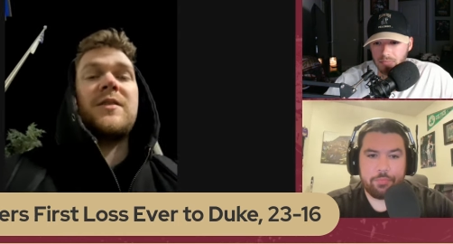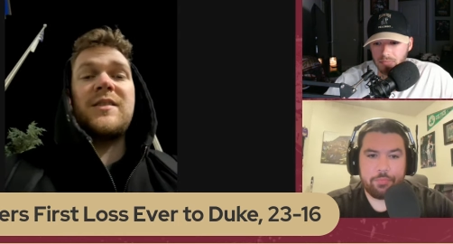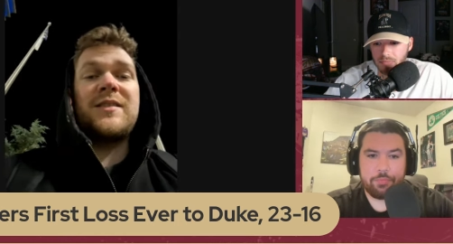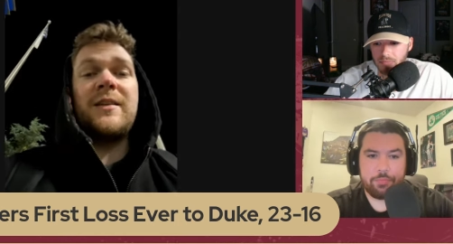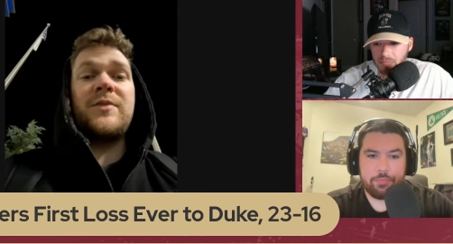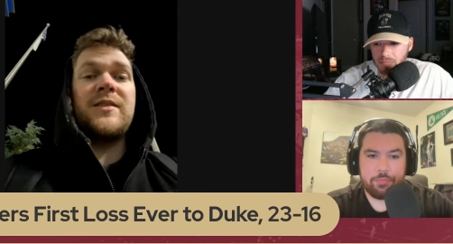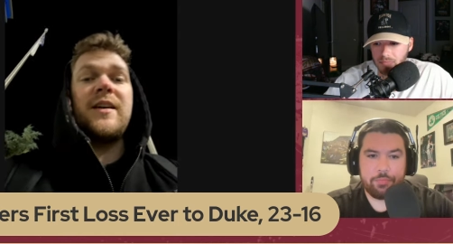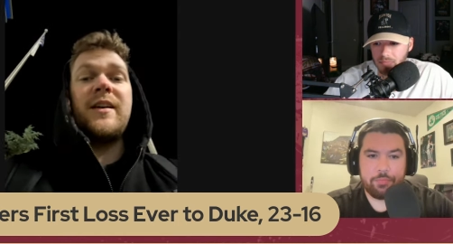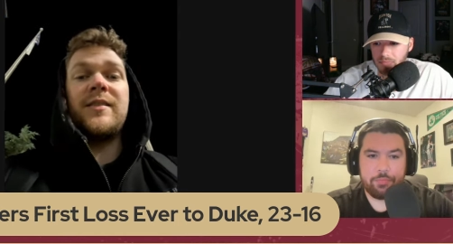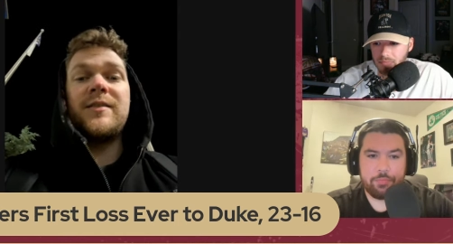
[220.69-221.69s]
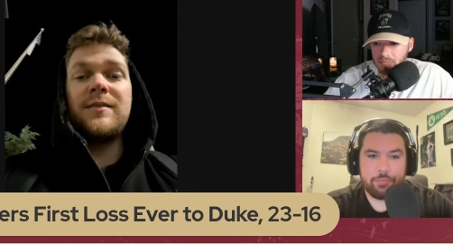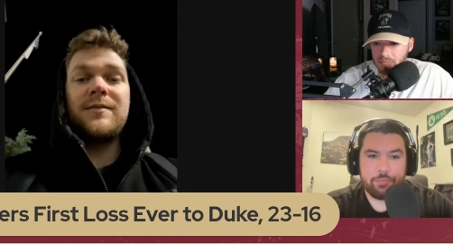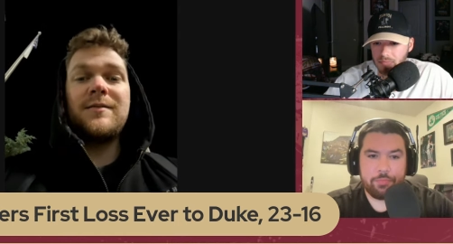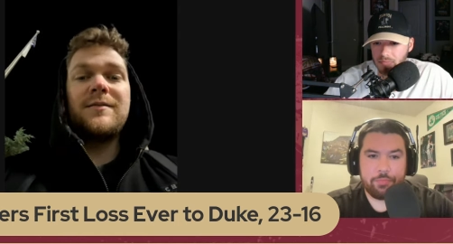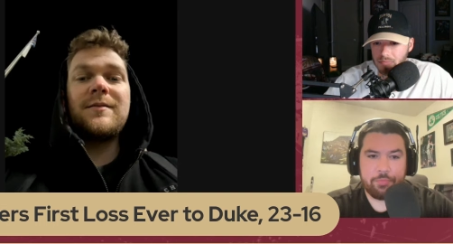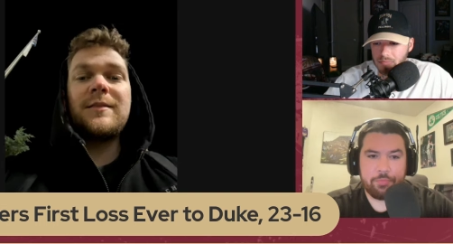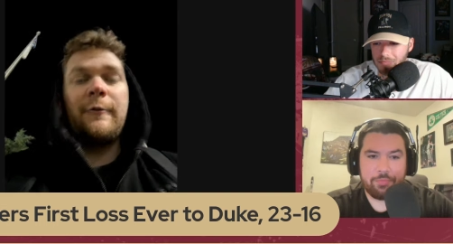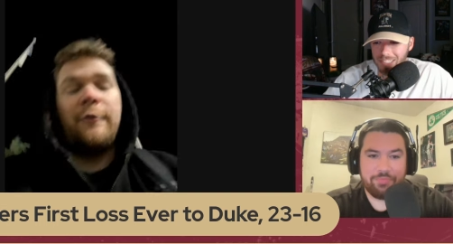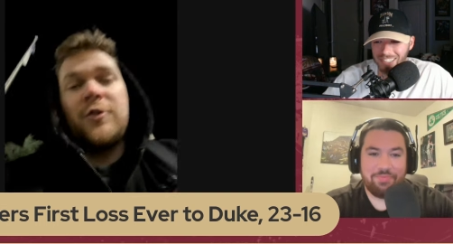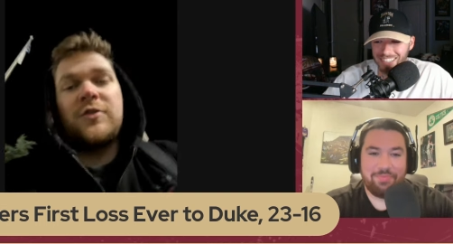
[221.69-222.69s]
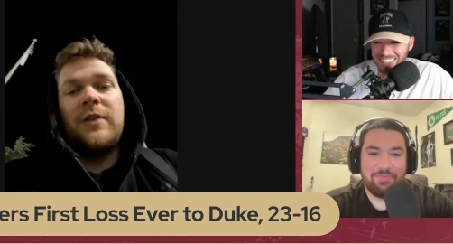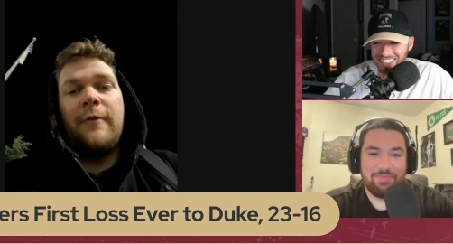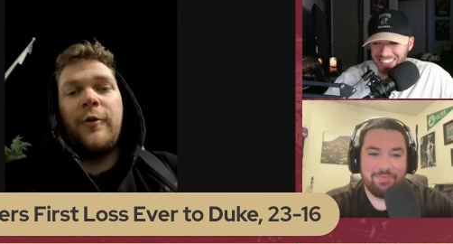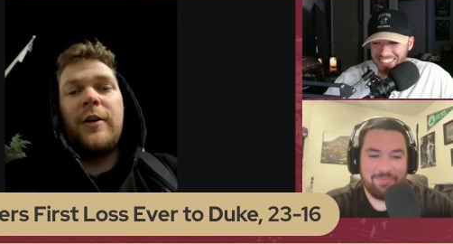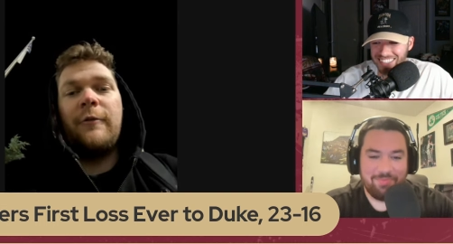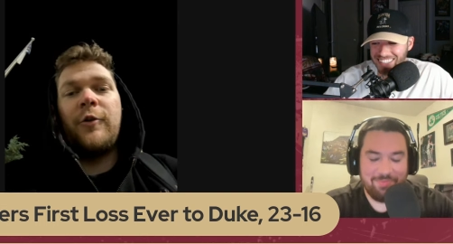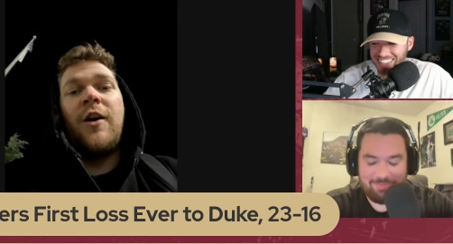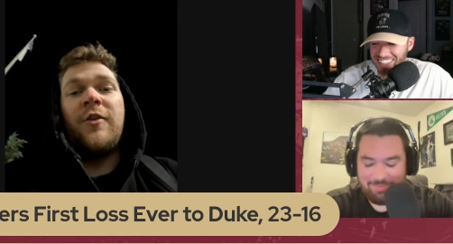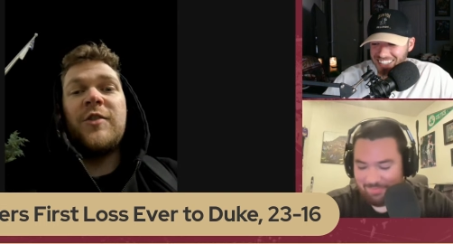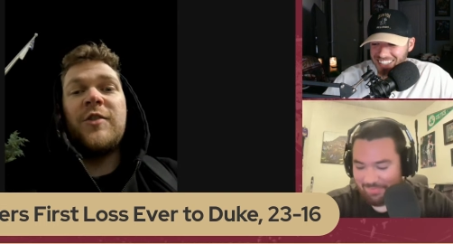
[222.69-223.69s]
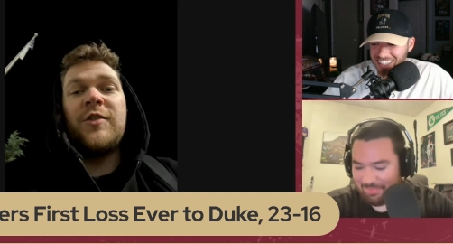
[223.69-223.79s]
Speaker 1: Because this team stinks. If we're just if we're if we're calling.